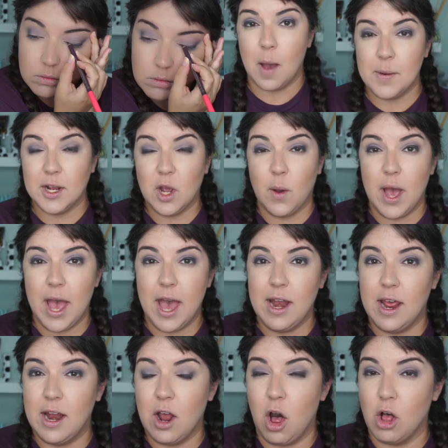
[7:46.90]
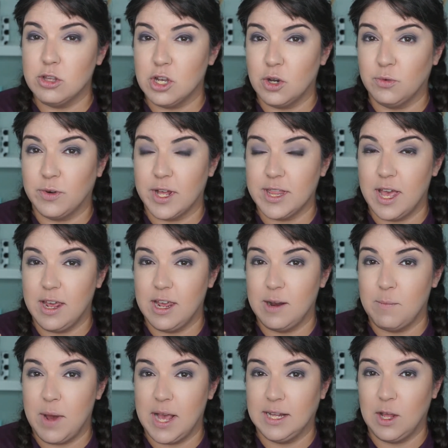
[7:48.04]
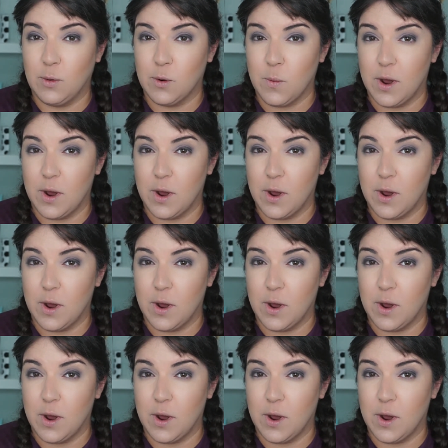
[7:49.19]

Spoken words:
I'm gonna go ahead and also run that in my lower